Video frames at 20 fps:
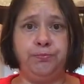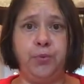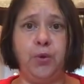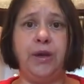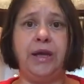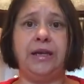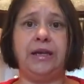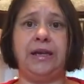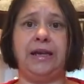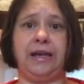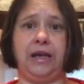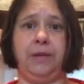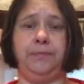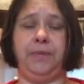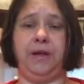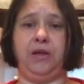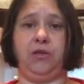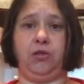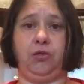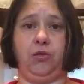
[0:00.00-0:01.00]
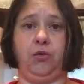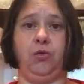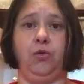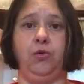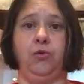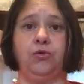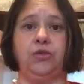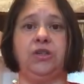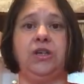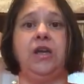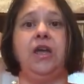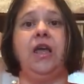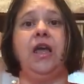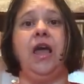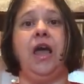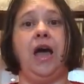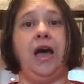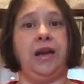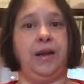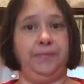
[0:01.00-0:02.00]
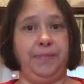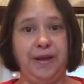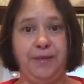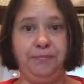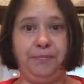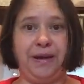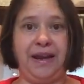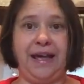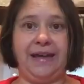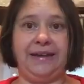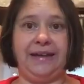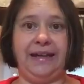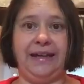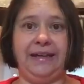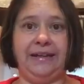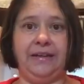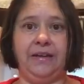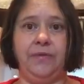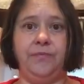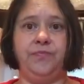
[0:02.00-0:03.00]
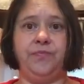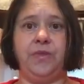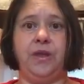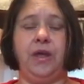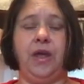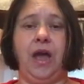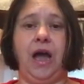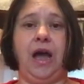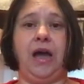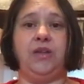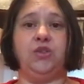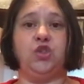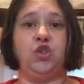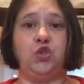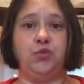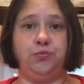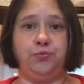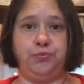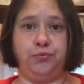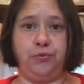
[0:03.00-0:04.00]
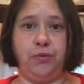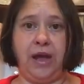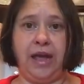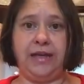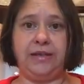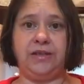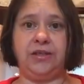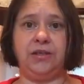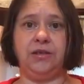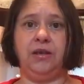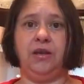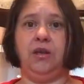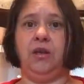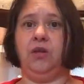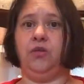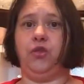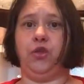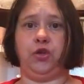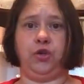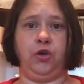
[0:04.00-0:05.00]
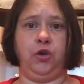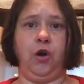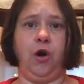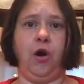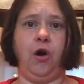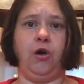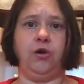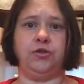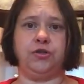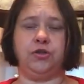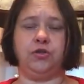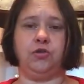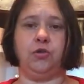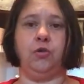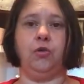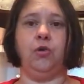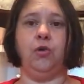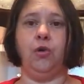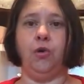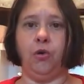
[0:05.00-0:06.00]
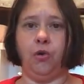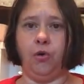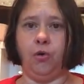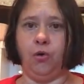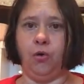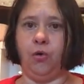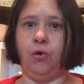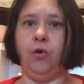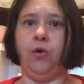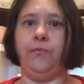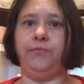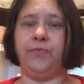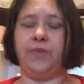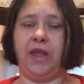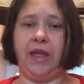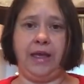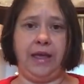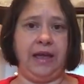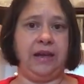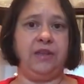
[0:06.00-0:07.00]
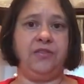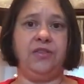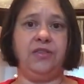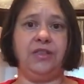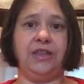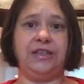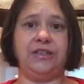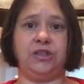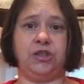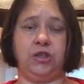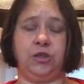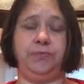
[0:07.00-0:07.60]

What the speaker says: put in a little bit of thought and a bit of planning and spread the cost or anything that needs